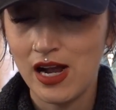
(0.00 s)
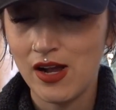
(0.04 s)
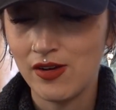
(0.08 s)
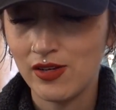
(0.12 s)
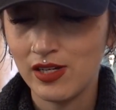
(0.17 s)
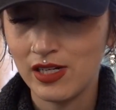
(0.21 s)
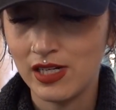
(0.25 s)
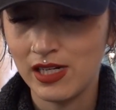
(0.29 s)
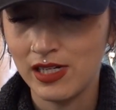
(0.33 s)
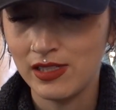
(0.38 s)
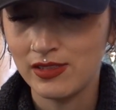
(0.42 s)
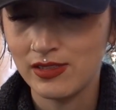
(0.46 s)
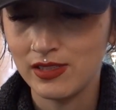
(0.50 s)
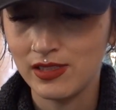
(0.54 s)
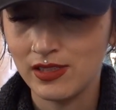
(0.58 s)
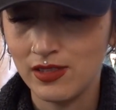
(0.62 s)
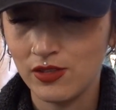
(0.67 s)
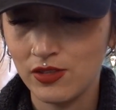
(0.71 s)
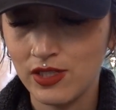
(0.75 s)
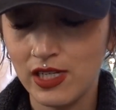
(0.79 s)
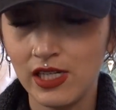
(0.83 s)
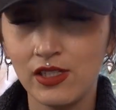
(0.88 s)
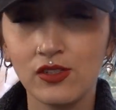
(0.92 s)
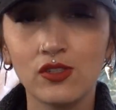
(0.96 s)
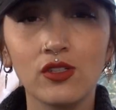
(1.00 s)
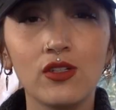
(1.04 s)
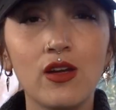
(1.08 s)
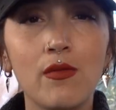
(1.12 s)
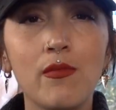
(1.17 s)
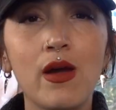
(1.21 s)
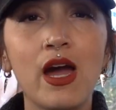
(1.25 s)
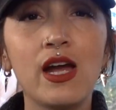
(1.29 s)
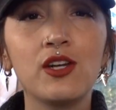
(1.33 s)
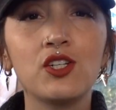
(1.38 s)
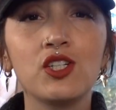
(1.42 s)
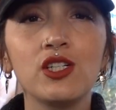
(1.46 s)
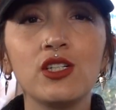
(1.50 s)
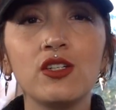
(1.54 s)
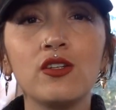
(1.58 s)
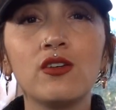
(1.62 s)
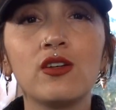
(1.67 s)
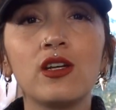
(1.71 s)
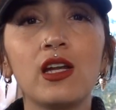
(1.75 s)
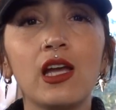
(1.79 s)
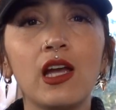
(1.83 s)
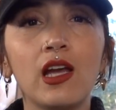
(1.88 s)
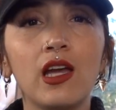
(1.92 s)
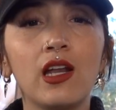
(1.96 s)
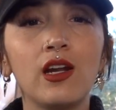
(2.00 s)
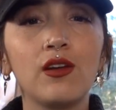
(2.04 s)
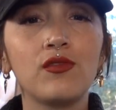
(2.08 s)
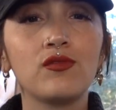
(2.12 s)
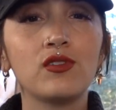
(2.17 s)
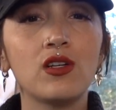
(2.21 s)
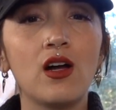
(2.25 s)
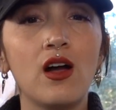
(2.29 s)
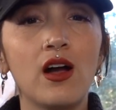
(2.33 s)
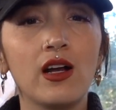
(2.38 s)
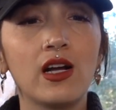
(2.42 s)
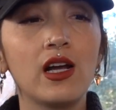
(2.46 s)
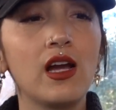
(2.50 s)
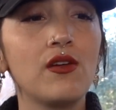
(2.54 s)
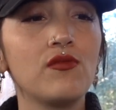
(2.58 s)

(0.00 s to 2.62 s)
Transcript: How can I, okay, so imagine your negative talk.